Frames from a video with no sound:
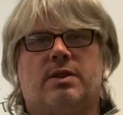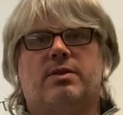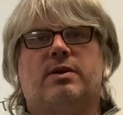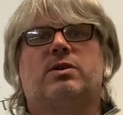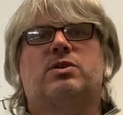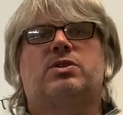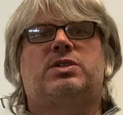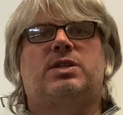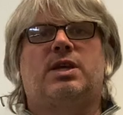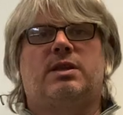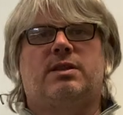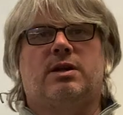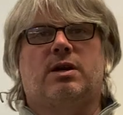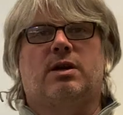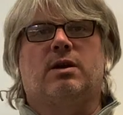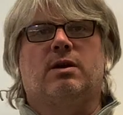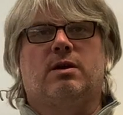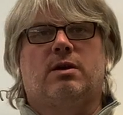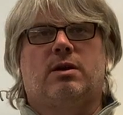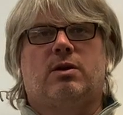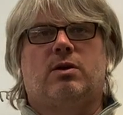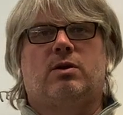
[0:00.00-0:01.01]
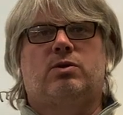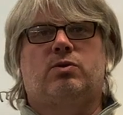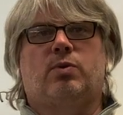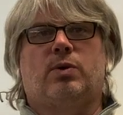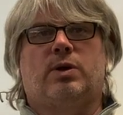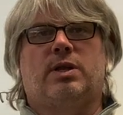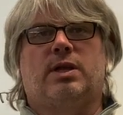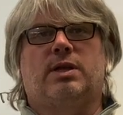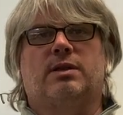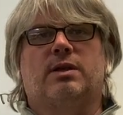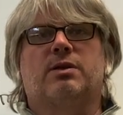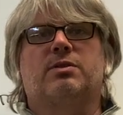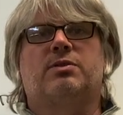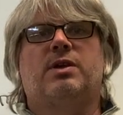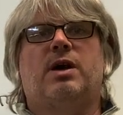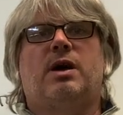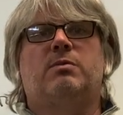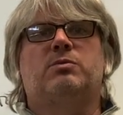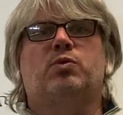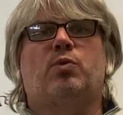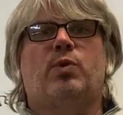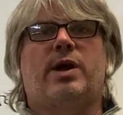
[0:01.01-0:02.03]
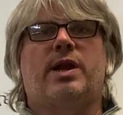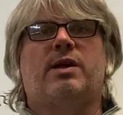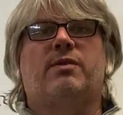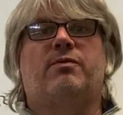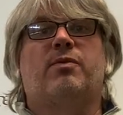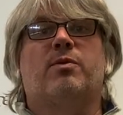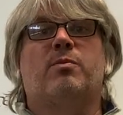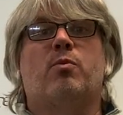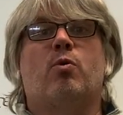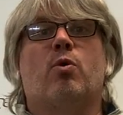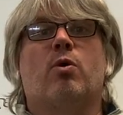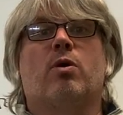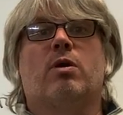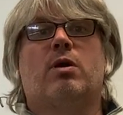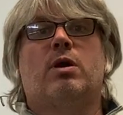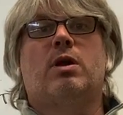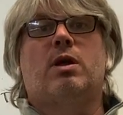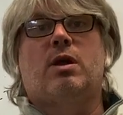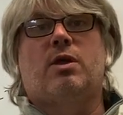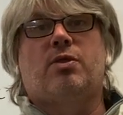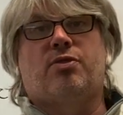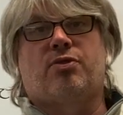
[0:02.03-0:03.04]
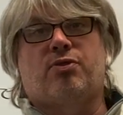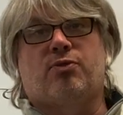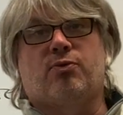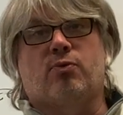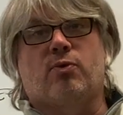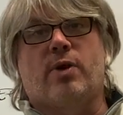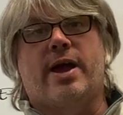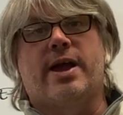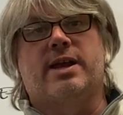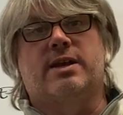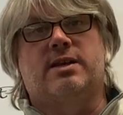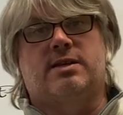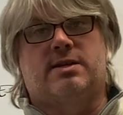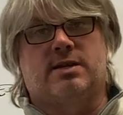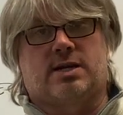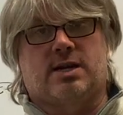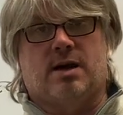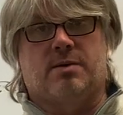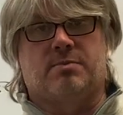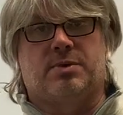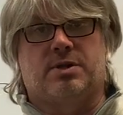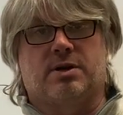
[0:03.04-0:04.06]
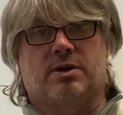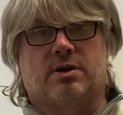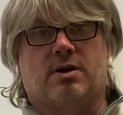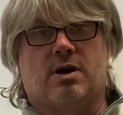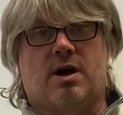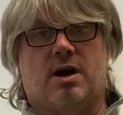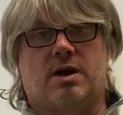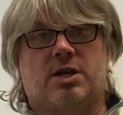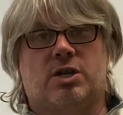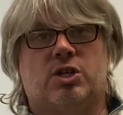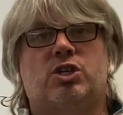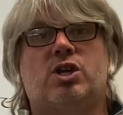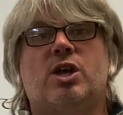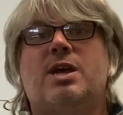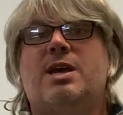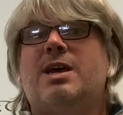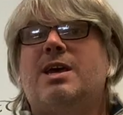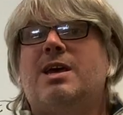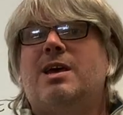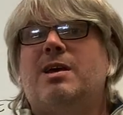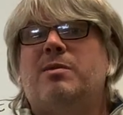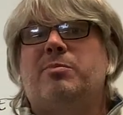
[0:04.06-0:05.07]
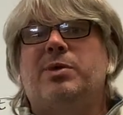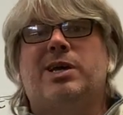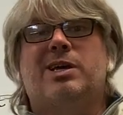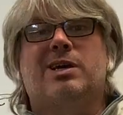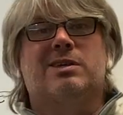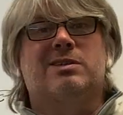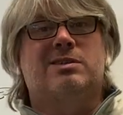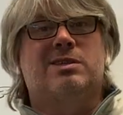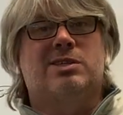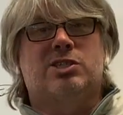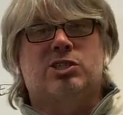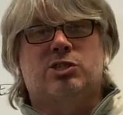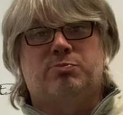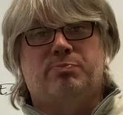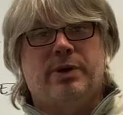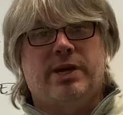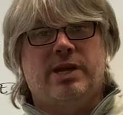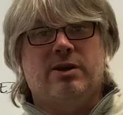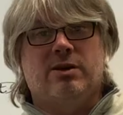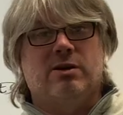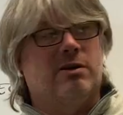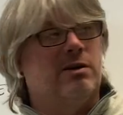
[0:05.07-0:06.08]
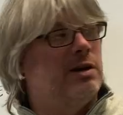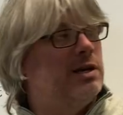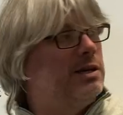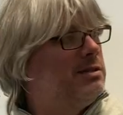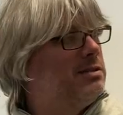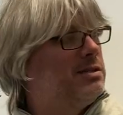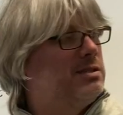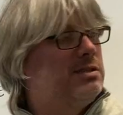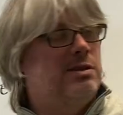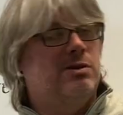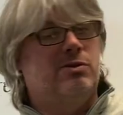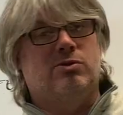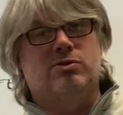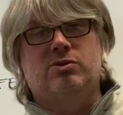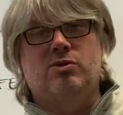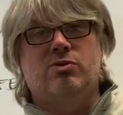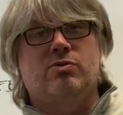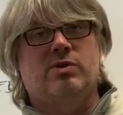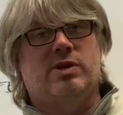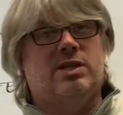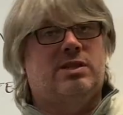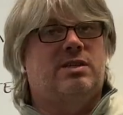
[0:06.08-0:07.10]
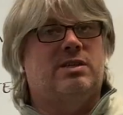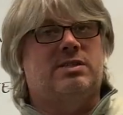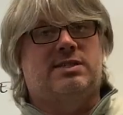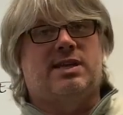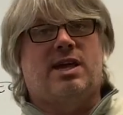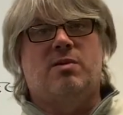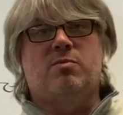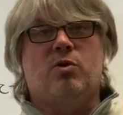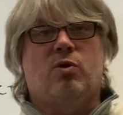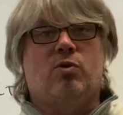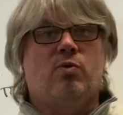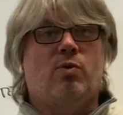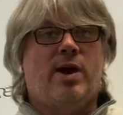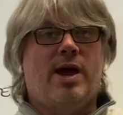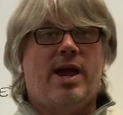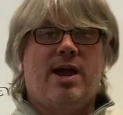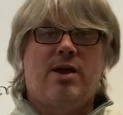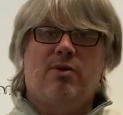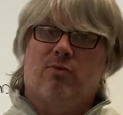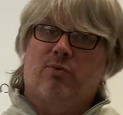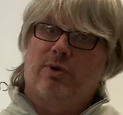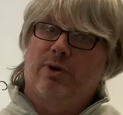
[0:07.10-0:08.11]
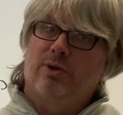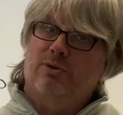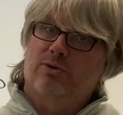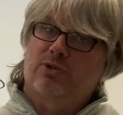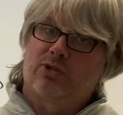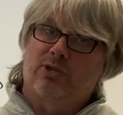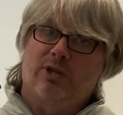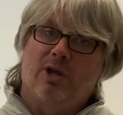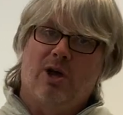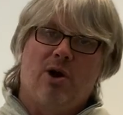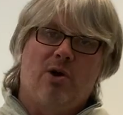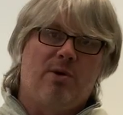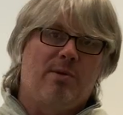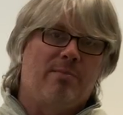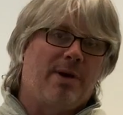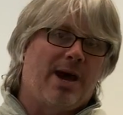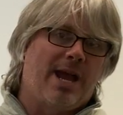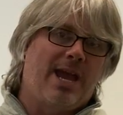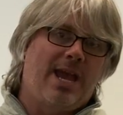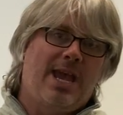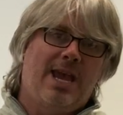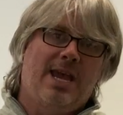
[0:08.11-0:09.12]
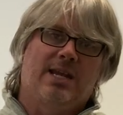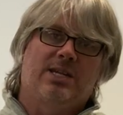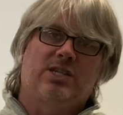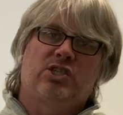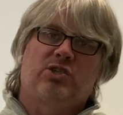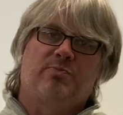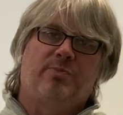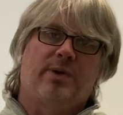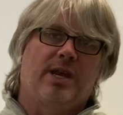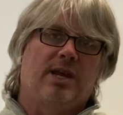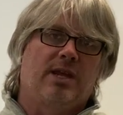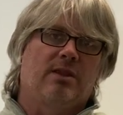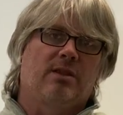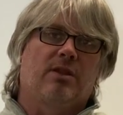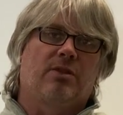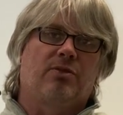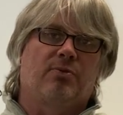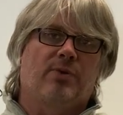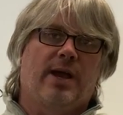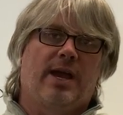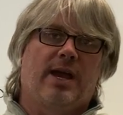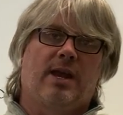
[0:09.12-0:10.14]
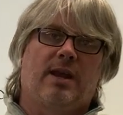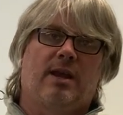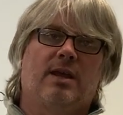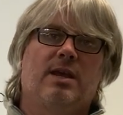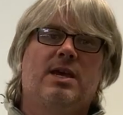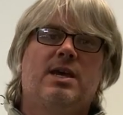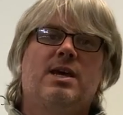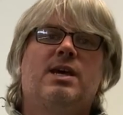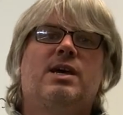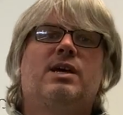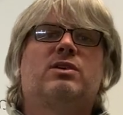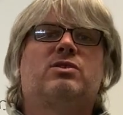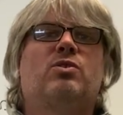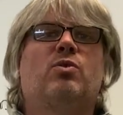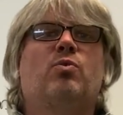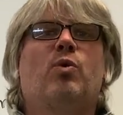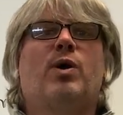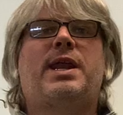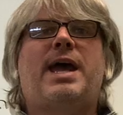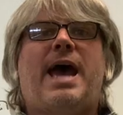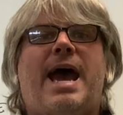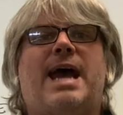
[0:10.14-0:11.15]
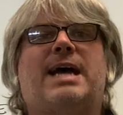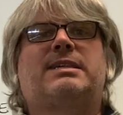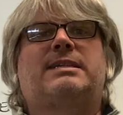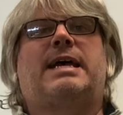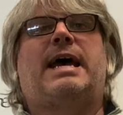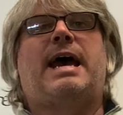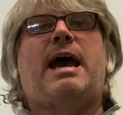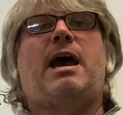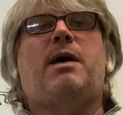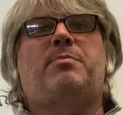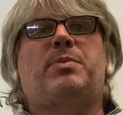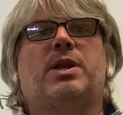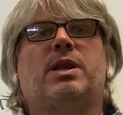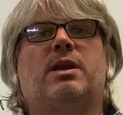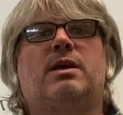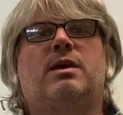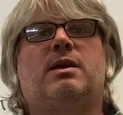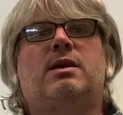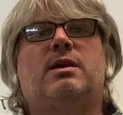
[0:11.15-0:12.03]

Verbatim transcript: They're sitting there twiddling their thumbs, waiting for more thread to come to their cottage because the spinner is still doing it the same old way, real slow and by hand spinning the thread. So what has to happen?